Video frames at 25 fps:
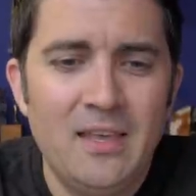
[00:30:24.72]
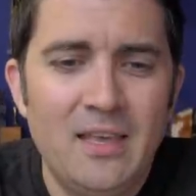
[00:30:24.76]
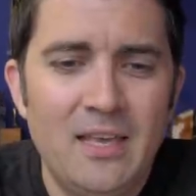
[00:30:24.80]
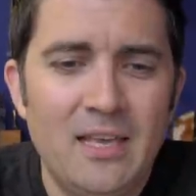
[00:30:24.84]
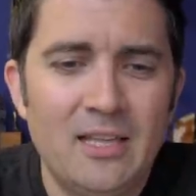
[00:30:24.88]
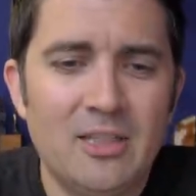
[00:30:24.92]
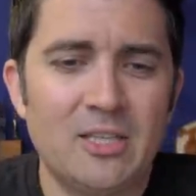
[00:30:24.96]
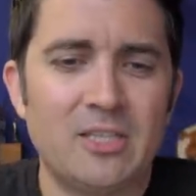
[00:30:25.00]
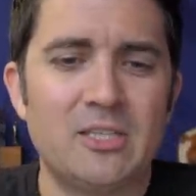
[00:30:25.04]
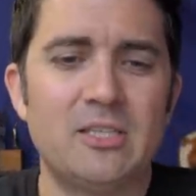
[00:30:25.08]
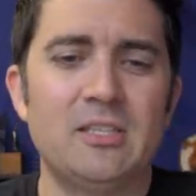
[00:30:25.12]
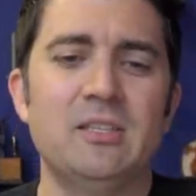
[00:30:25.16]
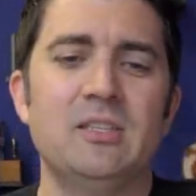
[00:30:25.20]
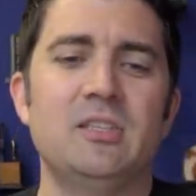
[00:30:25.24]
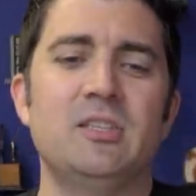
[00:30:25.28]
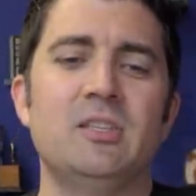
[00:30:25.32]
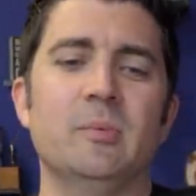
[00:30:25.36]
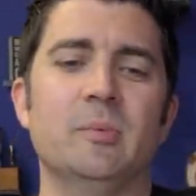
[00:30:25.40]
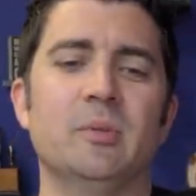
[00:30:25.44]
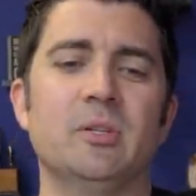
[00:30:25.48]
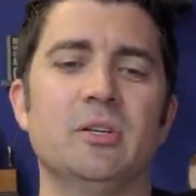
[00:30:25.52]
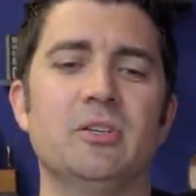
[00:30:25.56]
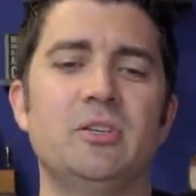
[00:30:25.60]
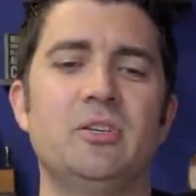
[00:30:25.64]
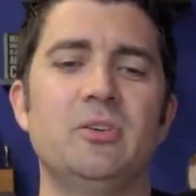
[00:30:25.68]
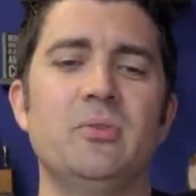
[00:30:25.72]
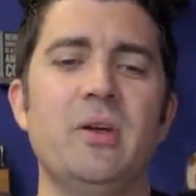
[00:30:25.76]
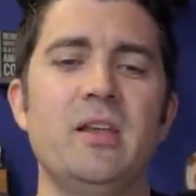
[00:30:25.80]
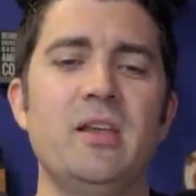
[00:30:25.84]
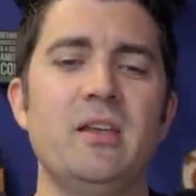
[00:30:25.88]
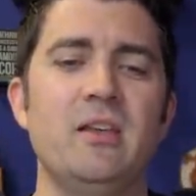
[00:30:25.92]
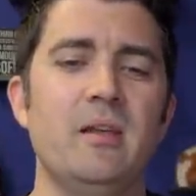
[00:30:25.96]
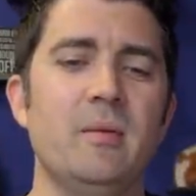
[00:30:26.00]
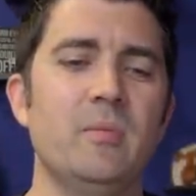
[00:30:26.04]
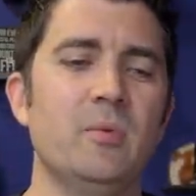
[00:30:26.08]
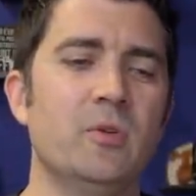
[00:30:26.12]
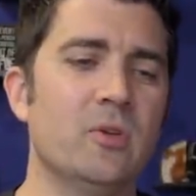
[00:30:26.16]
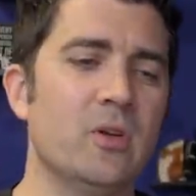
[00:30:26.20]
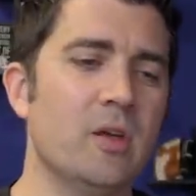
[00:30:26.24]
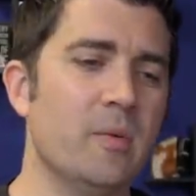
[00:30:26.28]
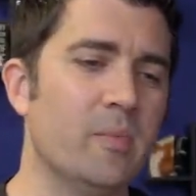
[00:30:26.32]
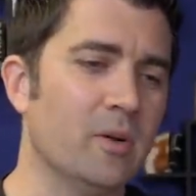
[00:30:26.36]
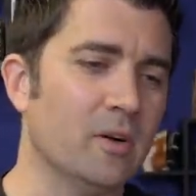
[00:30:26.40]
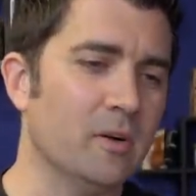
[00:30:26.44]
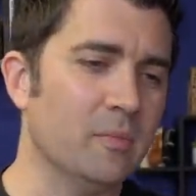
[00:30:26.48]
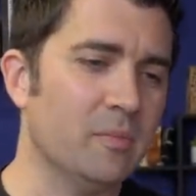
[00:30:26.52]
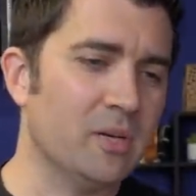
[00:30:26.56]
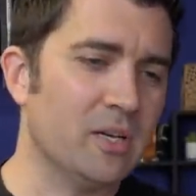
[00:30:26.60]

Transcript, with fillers: It looks similar to a Nib Creeper,